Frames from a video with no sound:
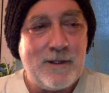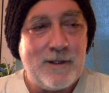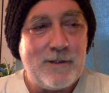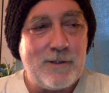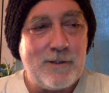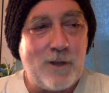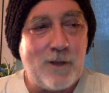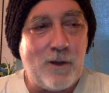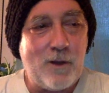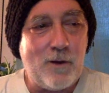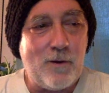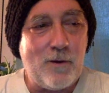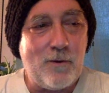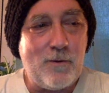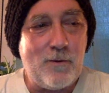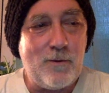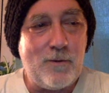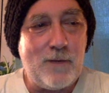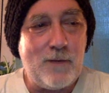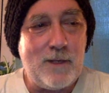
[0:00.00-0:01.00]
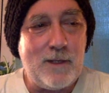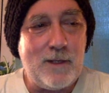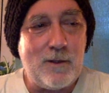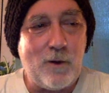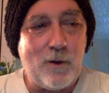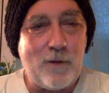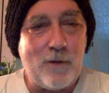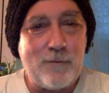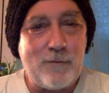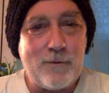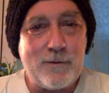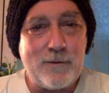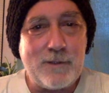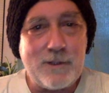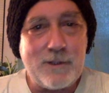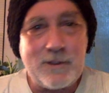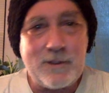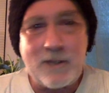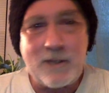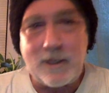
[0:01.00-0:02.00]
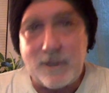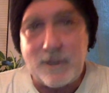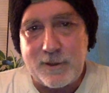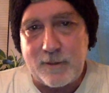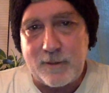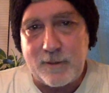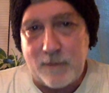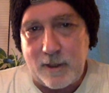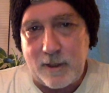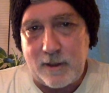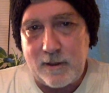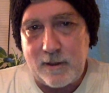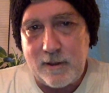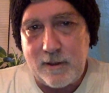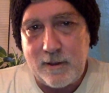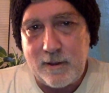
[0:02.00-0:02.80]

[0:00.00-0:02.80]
so he offered to sell it to me